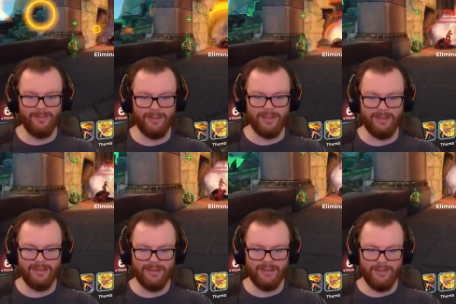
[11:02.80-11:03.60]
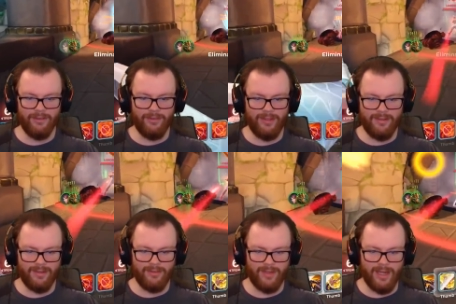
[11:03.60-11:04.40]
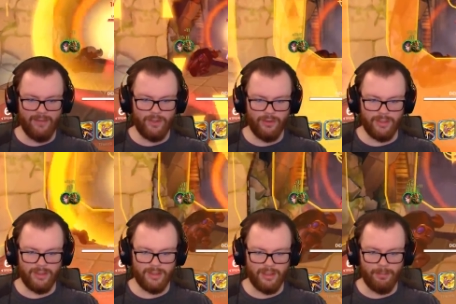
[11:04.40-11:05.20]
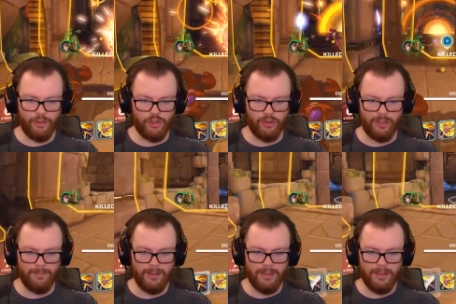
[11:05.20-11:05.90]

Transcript: but still, that's kind of annoying. All right, put the shield up.